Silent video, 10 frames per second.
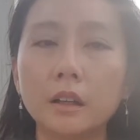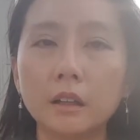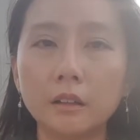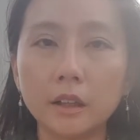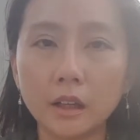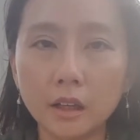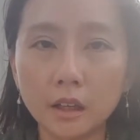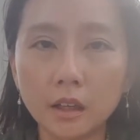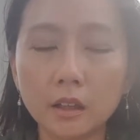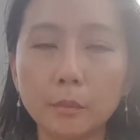
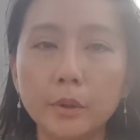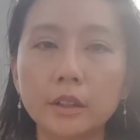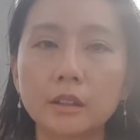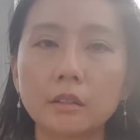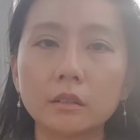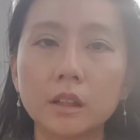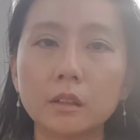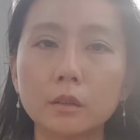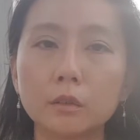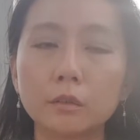healing. It breaks down
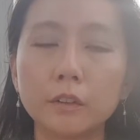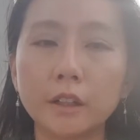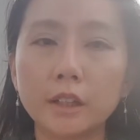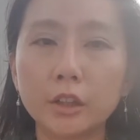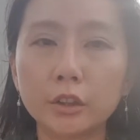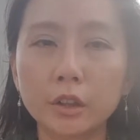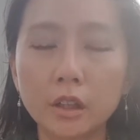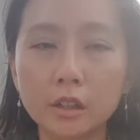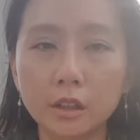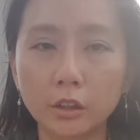things to financial
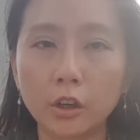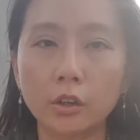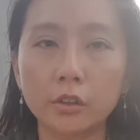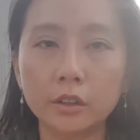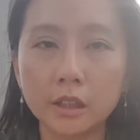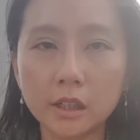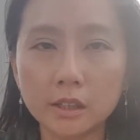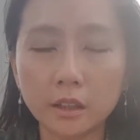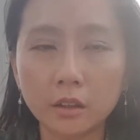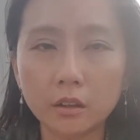insecurities
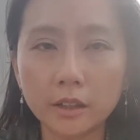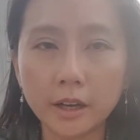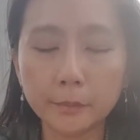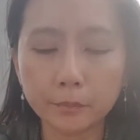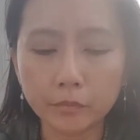and all that.